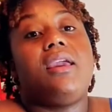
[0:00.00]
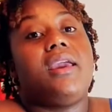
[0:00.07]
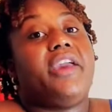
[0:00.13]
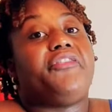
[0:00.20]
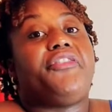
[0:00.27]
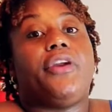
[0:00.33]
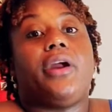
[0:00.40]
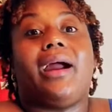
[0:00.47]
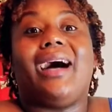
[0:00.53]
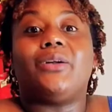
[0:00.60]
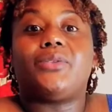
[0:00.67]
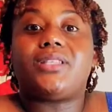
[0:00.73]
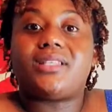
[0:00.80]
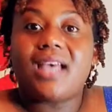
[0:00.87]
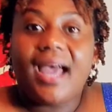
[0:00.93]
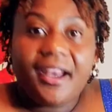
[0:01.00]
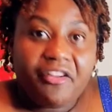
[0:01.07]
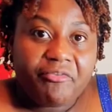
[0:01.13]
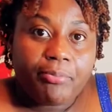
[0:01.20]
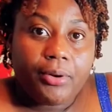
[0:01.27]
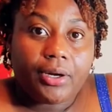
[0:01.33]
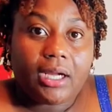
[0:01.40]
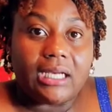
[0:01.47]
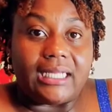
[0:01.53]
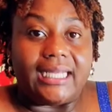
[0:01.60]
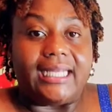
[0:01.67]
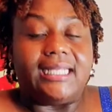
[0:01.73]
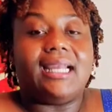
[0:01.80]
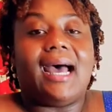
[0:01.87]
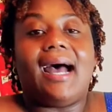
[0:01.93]
If you're outside of
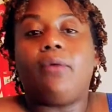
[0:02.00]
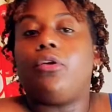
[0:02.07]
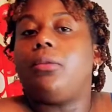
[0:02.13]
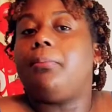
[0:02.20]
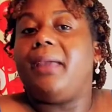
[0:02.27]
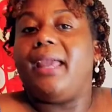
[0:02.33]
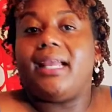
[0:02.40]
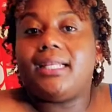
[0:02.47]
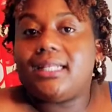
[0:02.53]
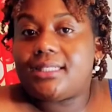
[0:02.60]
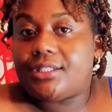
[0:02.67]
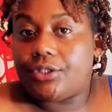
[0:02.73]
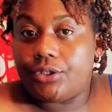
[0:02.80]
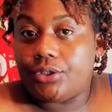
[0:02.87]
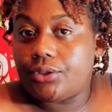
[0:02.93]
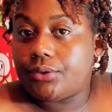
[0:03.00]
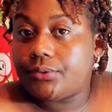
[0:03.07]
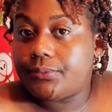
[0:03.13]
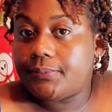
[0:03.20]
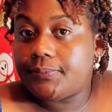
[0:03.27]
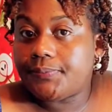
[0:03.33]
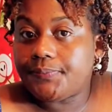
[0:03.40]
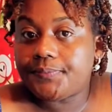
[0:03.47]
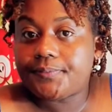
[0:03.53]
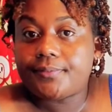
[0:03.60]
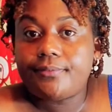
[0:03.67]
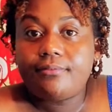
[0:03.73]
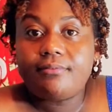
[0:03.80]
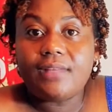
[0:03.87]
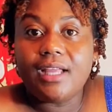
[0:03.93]
Brooklyn, I will mail it to you
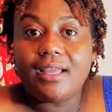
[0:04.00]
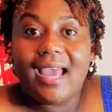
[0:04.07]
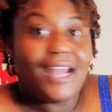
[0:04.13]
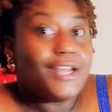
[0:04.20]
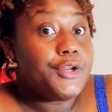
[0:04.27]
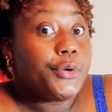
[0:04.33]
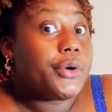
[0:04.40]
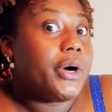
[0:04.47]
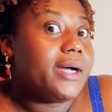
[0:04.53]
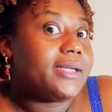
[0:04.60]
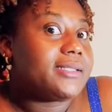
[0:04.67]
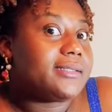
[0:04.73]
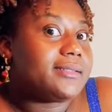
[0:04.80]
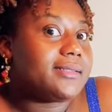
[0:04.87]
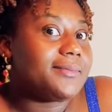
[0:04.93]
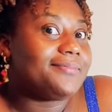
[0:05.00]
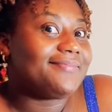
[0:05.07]
at no cost.